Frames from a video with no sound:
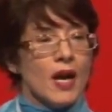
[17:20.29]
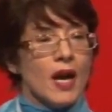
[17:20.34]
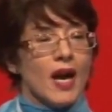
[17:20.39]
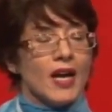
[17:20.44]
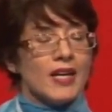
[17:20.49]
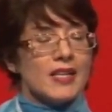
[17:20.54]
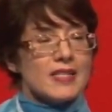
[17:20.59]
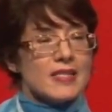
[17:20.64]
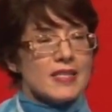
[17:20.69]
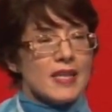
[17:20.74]

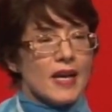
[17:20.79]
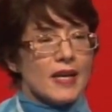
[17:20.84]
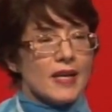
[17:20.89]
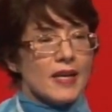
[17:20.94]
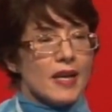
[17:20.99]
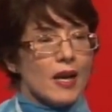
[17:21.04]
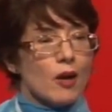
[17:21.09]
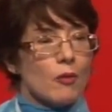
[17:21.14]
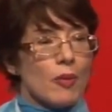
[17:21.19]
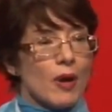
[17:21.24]

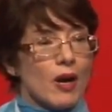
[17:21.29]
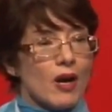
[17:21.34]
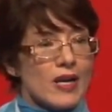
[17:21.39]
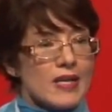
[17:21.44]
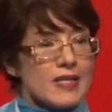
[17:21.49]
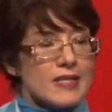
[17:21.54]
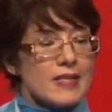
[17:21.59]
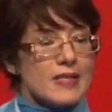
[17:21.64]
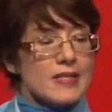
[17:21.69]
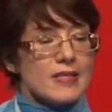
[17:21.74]
understanding our
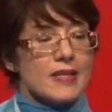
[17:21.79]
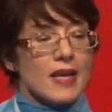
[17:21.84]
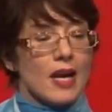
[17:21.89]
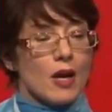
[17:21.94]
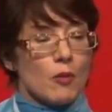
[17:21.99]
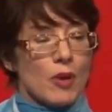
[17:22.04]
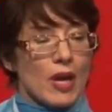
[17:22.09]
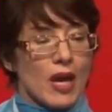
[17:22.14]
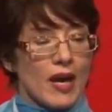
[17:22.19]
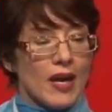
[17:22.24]
biases, our
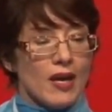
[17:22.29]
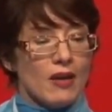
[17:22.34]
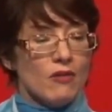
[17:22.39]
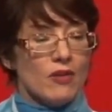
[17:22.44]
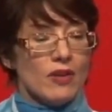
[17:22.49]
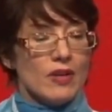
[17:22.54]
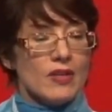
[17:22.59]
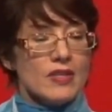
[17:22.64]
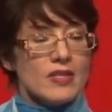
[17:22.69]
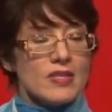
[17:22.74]

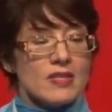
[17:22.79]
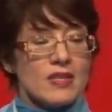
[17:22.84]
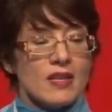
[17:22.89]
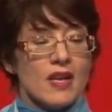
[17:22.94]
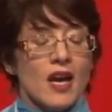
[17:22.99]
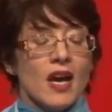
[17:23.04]
behaviors,